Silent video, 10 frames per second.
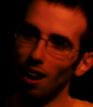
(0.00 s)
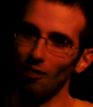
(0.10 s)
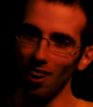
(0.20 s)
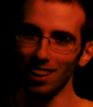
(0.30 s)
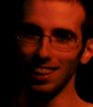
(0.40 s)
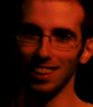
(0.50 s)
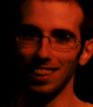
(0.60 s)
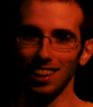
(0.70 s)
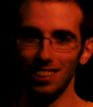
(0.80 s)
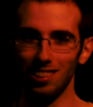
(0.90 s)
working at
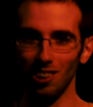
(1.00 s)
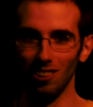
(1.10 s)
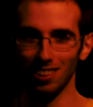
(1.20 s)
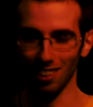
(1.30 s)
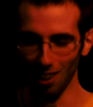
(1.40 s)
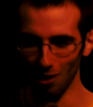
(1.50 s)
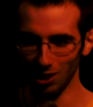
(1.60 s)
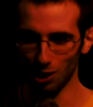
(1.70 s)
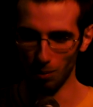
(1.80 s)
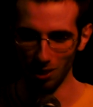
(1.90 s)
the SU, there's a lot of
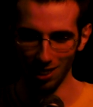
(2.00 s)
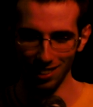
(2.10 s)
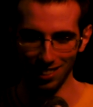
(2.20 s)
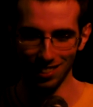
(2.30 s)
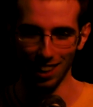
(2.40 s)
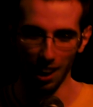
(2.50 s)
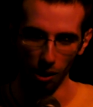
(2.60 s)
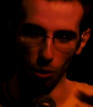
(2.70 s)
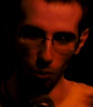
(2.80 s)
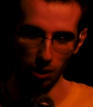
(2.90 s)
experiences
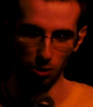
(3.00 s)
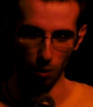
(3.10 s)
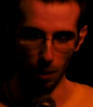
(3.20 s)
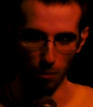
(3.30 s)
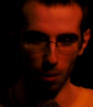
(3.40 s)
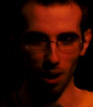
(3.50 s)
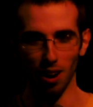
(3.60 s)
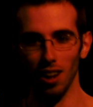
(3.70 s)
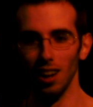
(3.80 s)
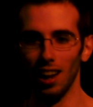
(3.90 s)
I always
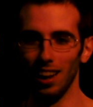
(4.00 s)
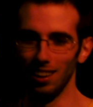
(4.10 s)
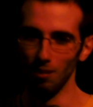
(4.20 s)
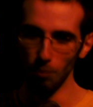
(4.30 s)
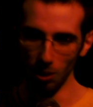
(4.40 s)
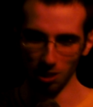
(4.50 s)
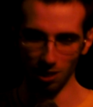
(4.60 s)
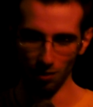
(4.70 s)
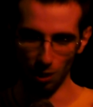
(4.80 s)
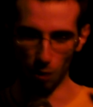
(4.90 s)
remember, and most
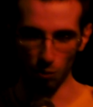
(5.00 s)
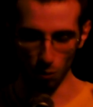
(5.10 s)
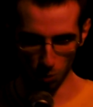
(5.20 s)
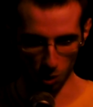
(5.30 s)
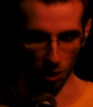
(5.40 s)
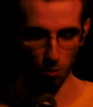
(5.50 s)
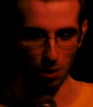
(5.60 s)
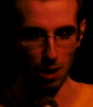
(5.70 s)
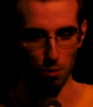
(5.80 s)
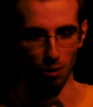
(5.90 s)
of them are from drunk
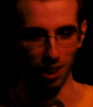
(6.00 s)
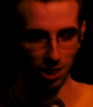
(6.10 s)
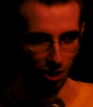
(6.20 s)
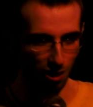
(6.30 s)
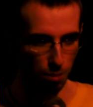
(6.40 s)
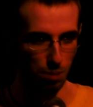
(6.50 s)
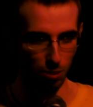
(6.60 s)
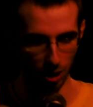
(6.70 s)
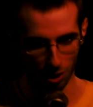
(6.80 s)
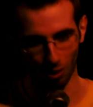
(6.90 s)
people, and drunk
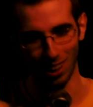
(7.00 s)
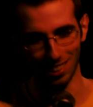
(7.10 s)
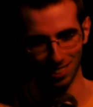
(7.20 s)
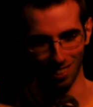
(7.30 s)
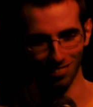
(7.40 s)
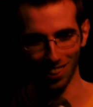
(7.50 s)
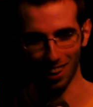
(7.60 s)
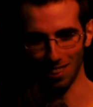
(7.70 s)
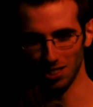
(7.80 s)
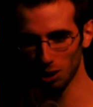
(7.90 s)
people are great
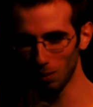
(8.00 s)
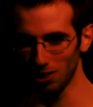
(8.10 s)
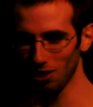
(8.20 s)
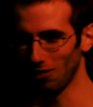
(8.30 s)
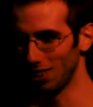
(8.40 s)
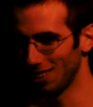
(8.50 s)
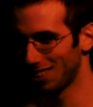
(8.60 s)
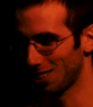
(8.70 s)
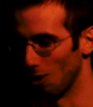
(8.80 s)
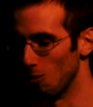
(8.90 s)
sometimes, especially when you're
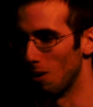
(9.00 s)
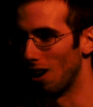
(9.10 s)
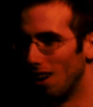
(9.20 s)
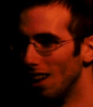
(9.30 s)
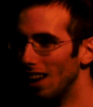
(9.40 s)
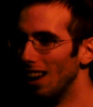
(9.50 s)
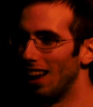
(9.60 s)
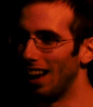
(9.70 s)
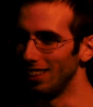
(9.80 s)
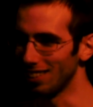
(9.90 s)
sober,
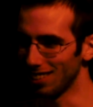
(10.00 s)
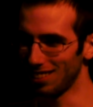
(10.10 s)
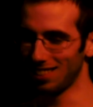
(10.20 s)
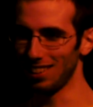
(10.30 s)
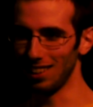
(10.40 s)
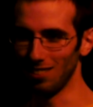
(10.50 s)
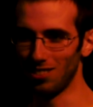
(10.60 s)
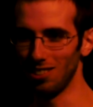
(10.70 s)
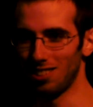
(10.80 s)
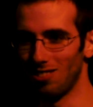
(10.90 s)
and you can just see them
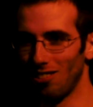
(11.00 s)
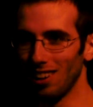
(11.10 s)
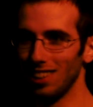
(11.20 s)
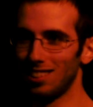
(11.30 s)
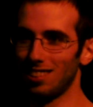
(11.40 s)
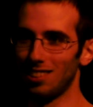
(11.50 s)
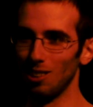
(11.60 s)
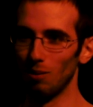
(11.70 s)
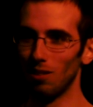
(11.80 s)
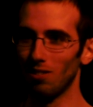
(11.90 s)
do some really
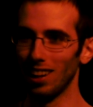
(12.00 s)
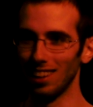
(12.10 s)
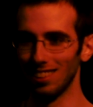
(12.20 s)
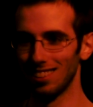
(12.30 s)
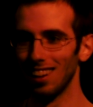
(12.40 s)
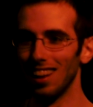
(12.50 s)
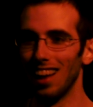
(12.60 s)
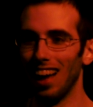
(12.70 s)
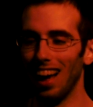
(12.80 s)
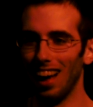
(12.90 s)
stupid things,
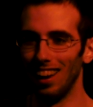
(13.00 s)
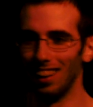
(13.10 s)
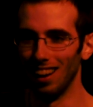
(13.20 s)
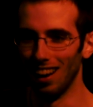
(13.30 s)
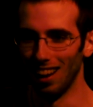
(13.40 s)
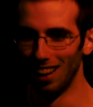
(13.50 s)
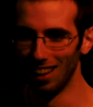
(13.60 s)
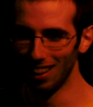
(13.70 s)
and oh,